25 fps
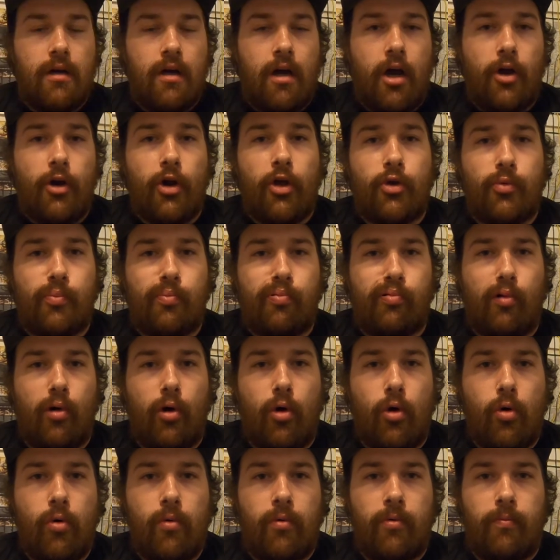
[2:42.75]
Another
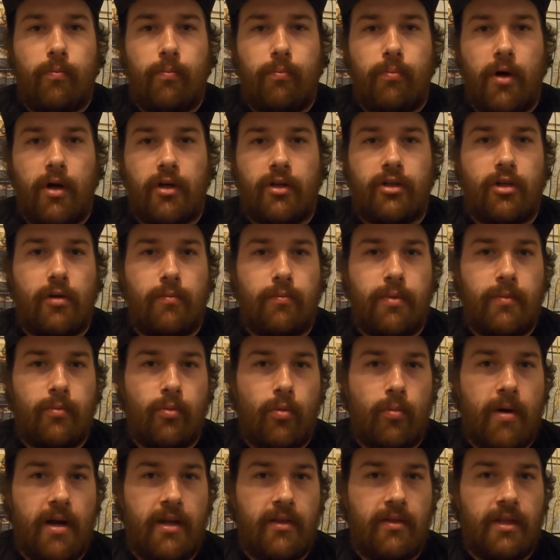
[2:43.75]
pro, but some
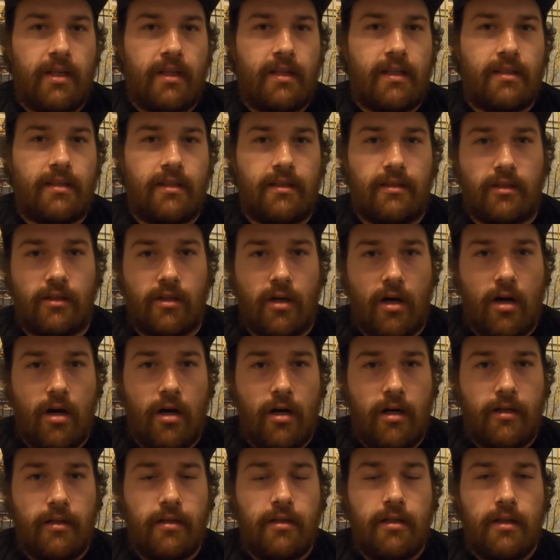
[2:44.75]
people may think this is a
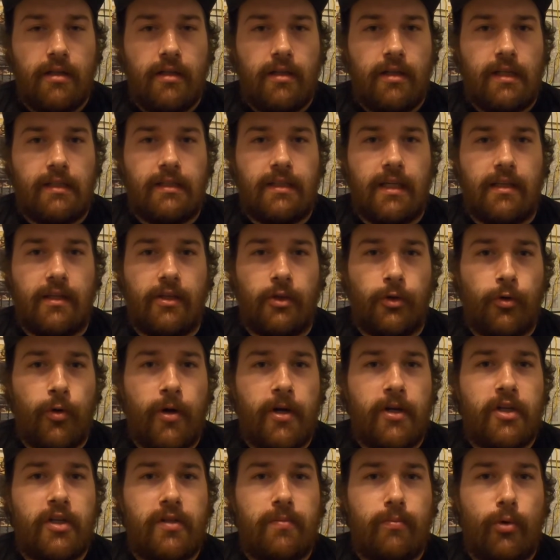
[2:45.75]
con, is that the
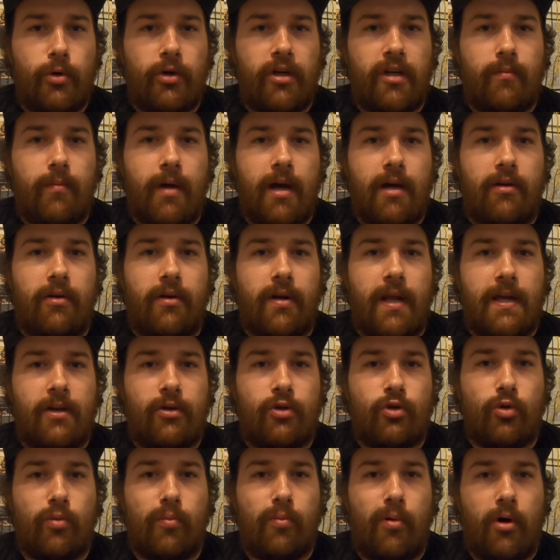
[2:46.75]
Great Smoky Mountain
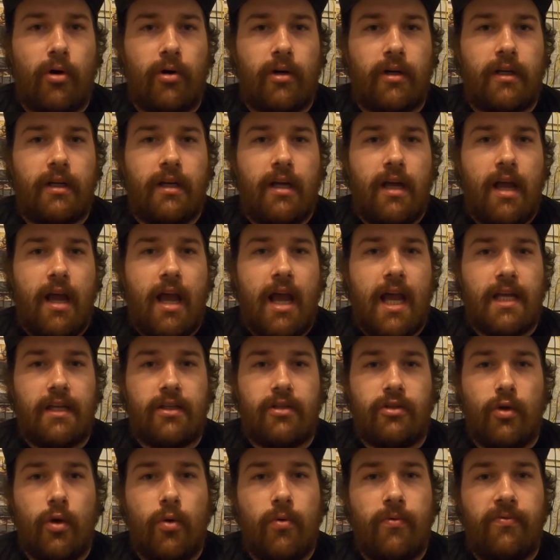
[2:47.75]
National Park
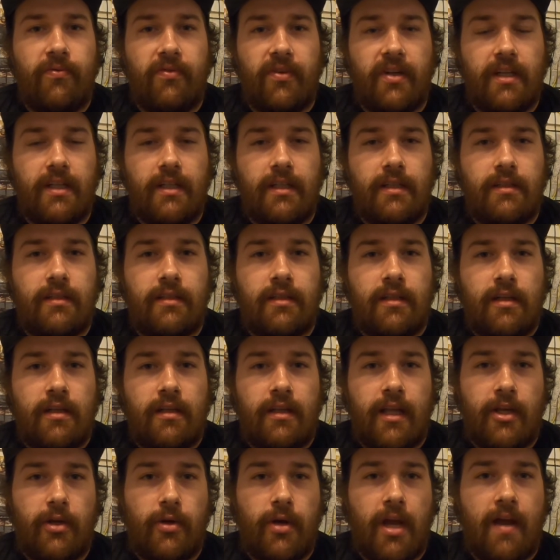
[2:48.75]
has no fees
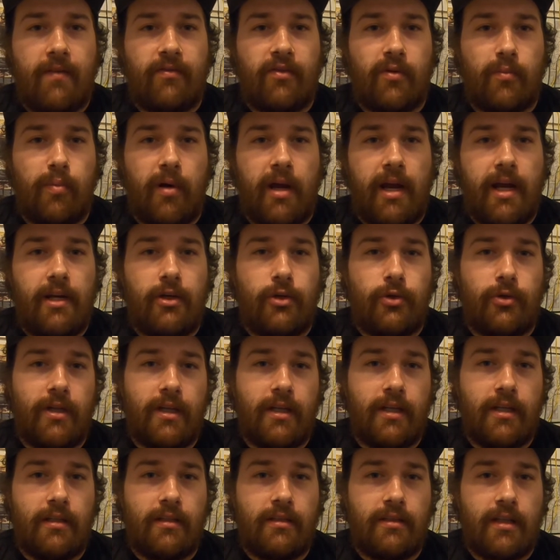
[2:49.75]
that you have to pay to
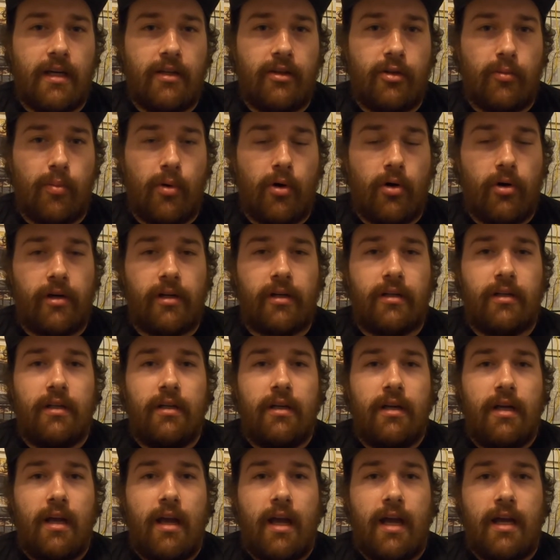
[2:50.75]
get inside the park.
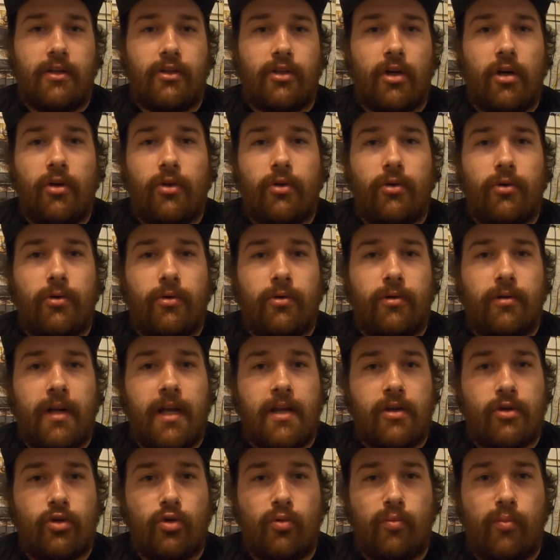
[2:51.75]
As other
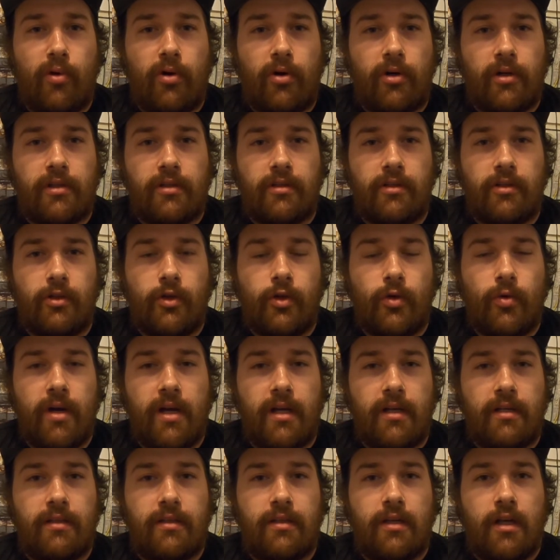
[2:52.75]
national parks in the
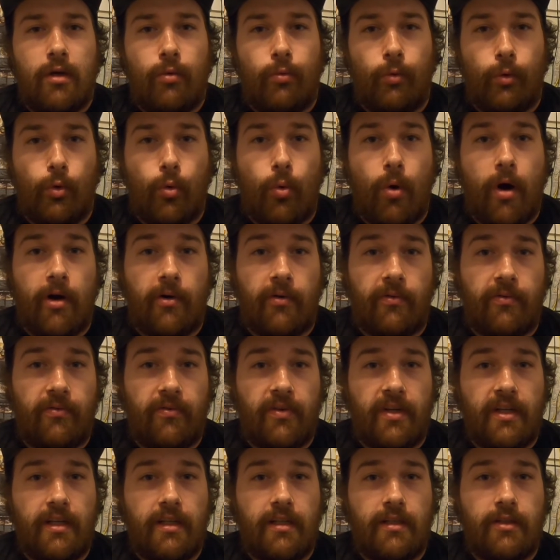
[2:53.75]
US require
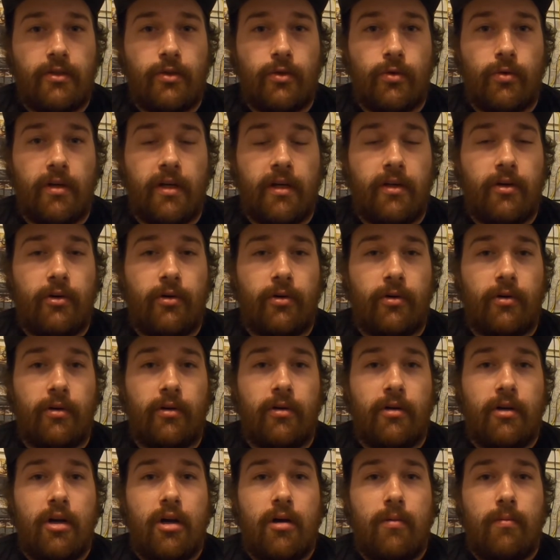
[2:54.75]
fees to enter
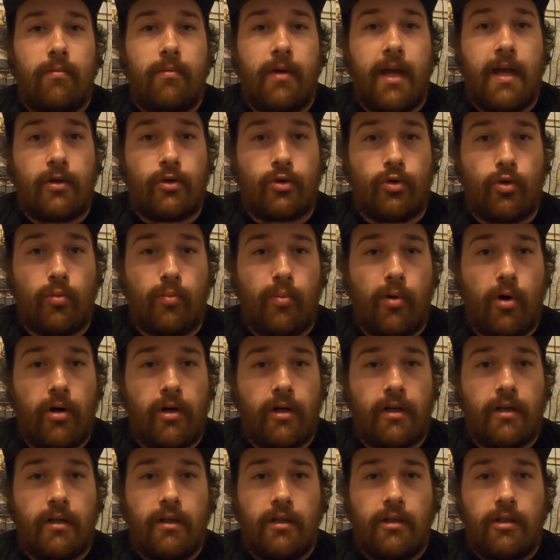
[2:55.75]
the national
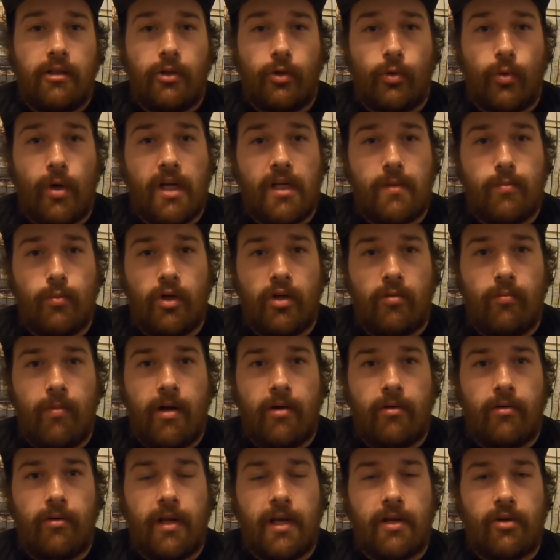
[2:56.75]
park, the Great Smoky
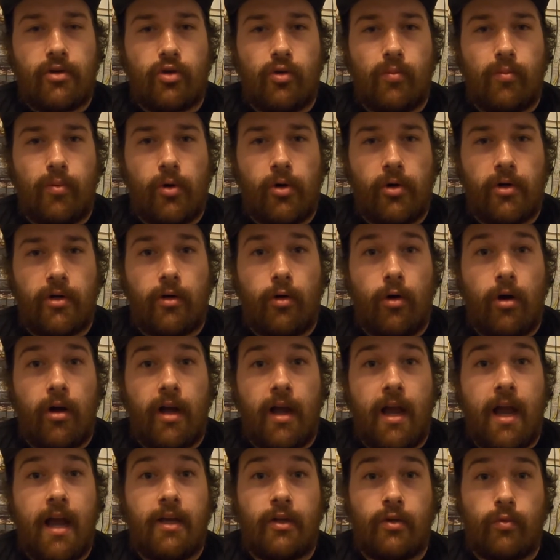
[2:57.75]
Mountain National Park,
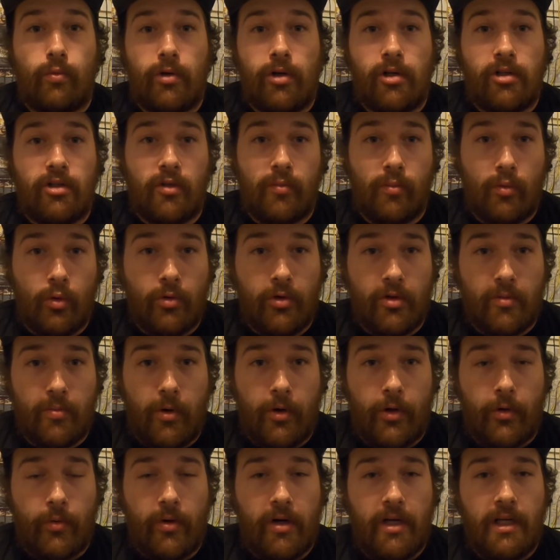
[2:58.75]
as well as the Blue Ridge
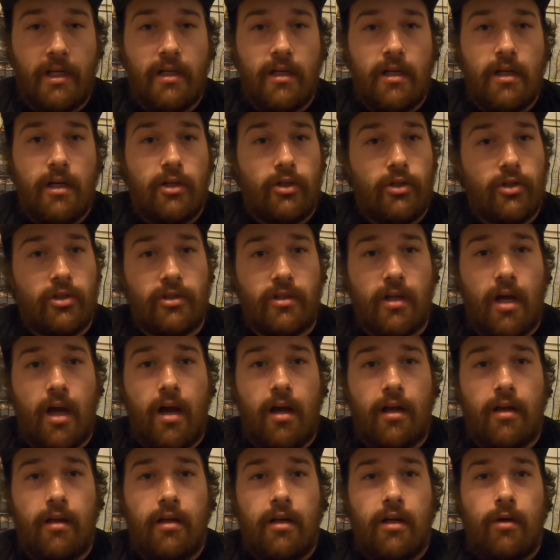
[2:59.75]
Parkway, does
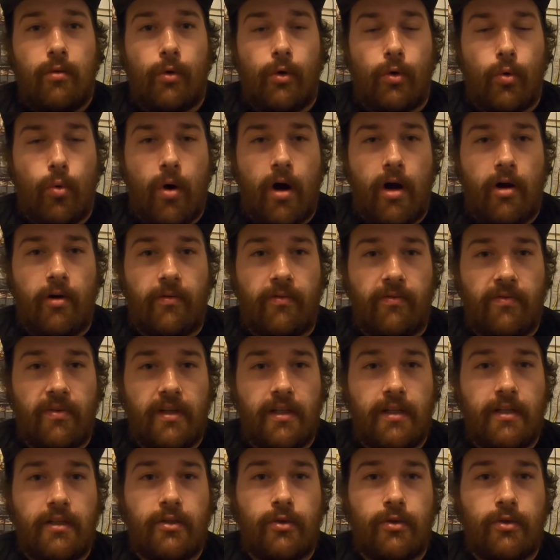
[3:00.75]
not require fees